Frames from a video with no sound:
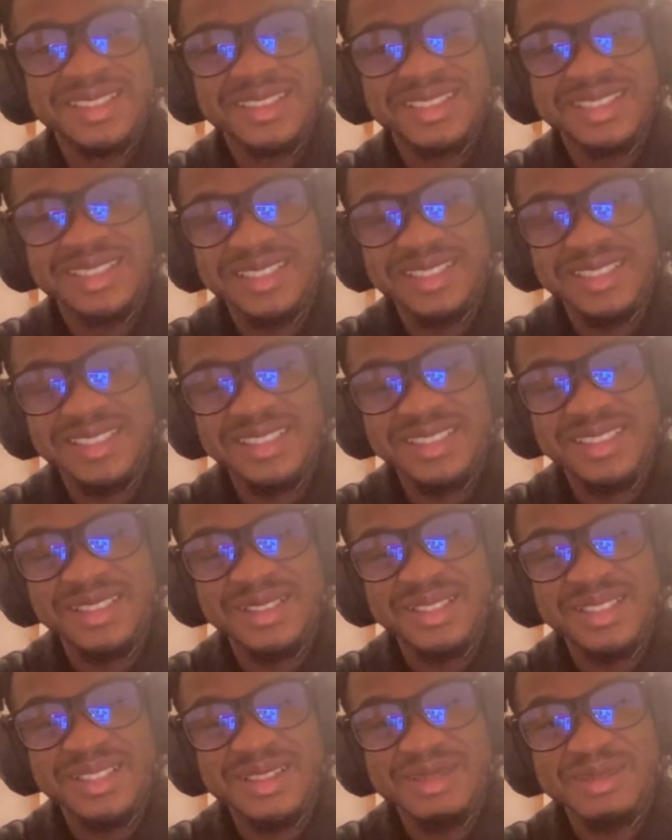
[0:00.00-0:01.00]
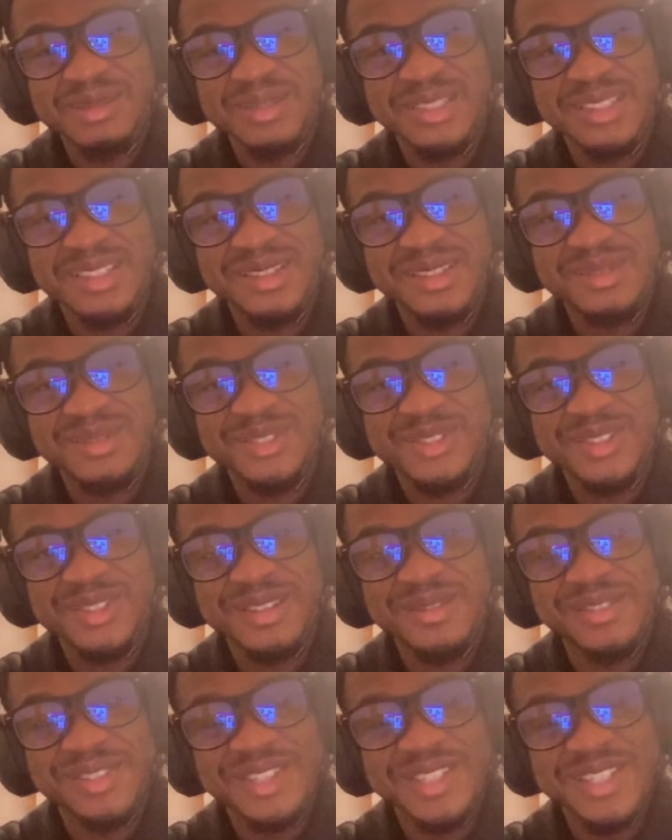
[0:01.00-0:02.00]
Yeah, it gets what you
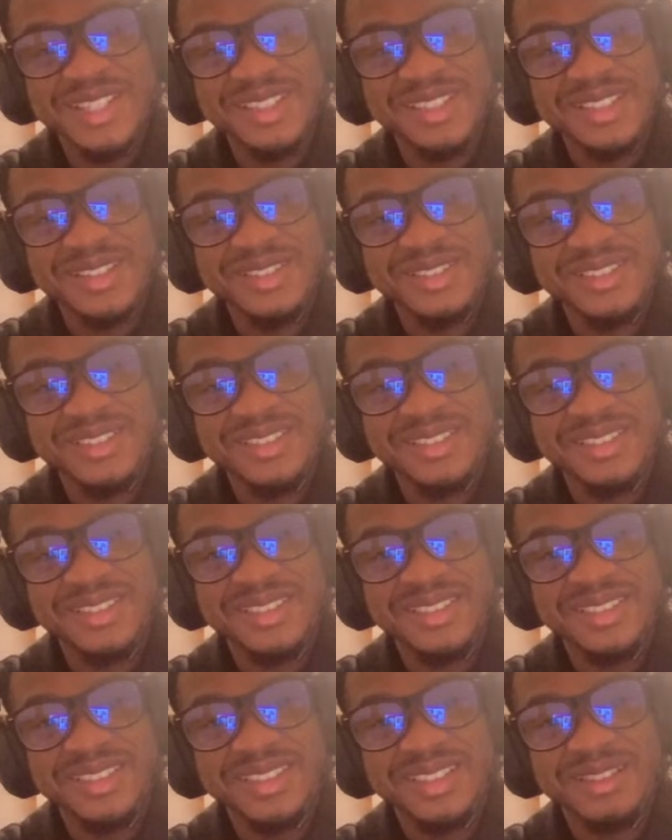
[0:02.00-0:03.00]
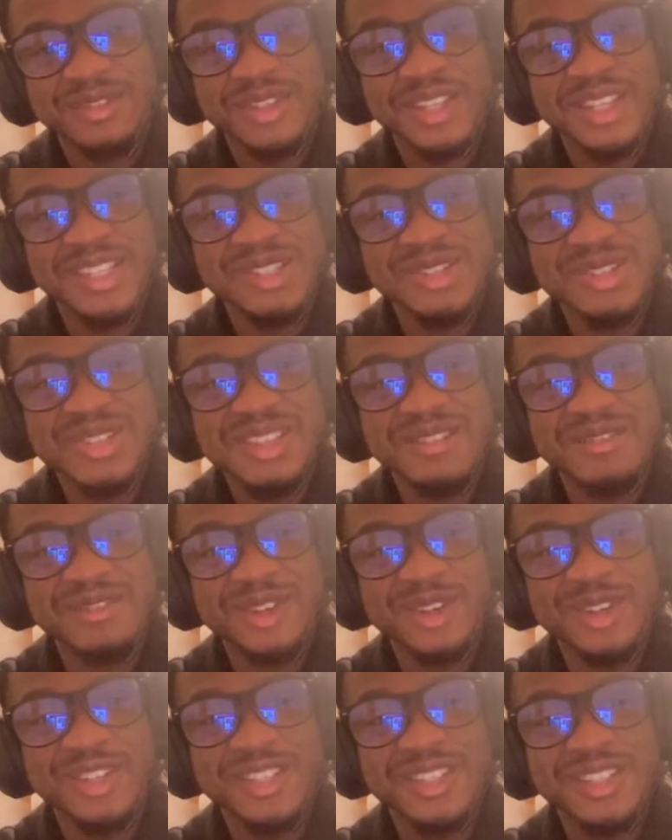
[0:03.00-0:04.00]
get for Jalen Green. Yeah, if you get Yusuf
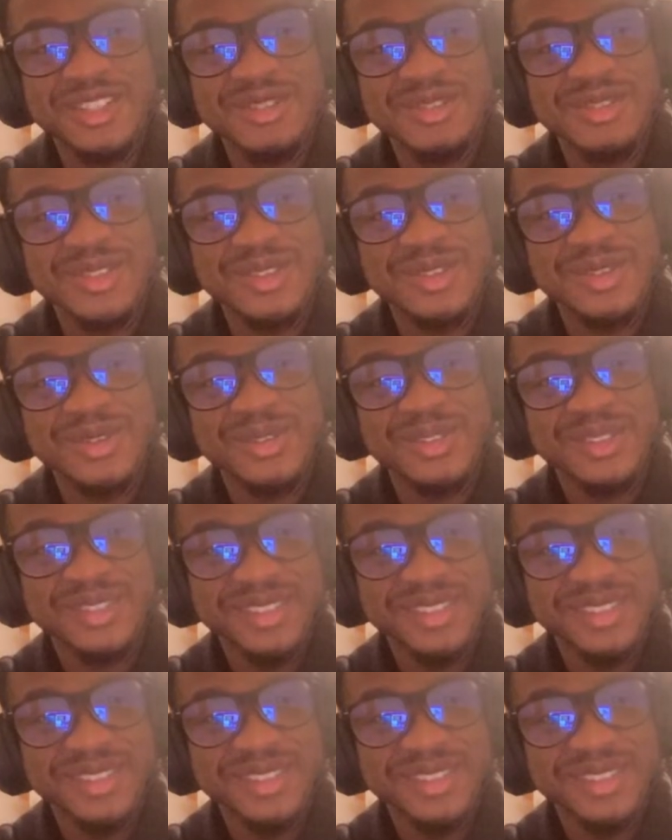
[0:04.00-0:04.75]
Nurkic, you sold.